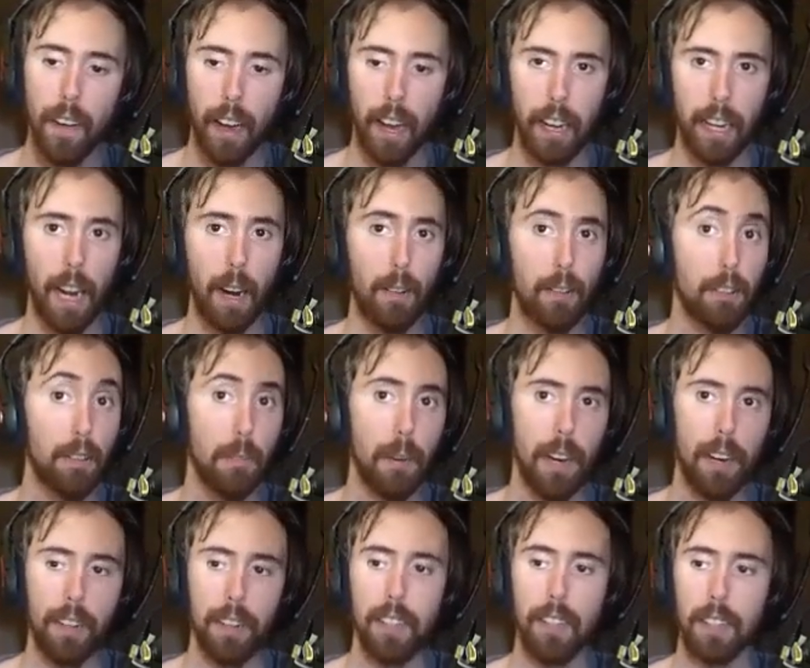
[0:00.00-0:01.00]
And that was
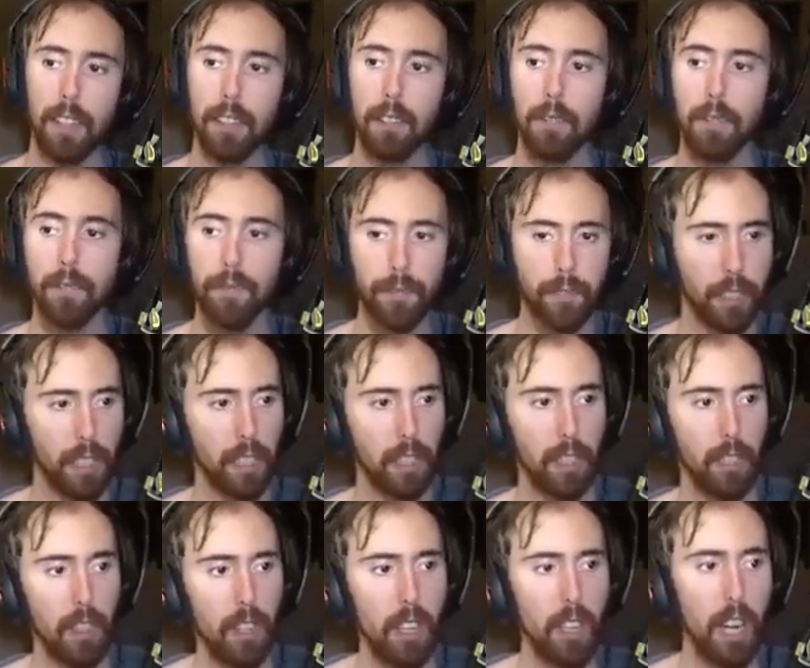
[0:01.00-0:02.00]
about it.
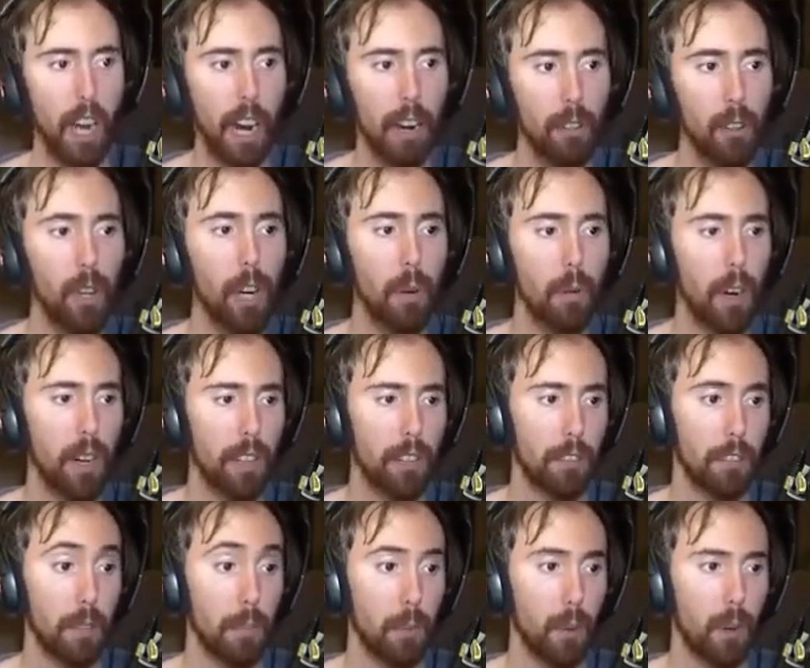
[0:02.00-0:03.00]
I really wanted to
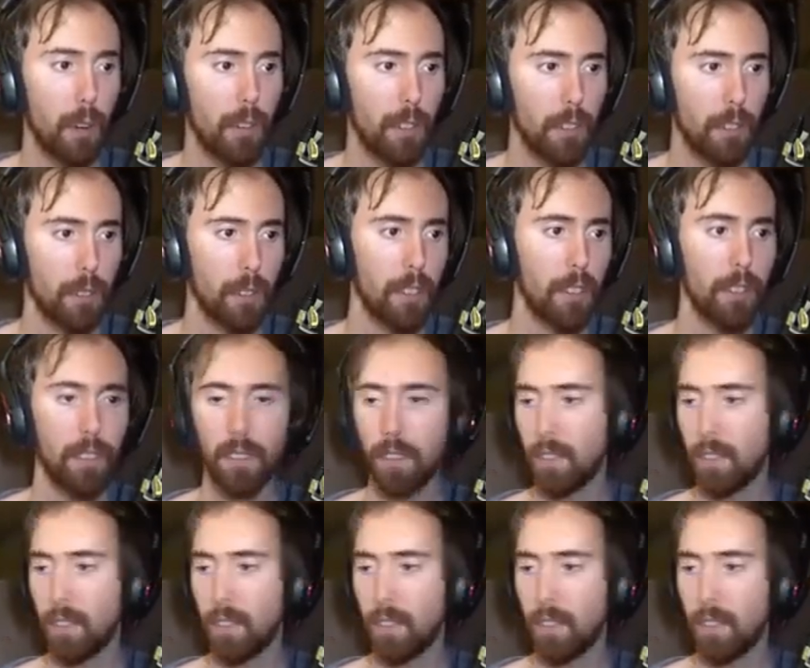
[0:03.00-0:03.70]
see more of it to it.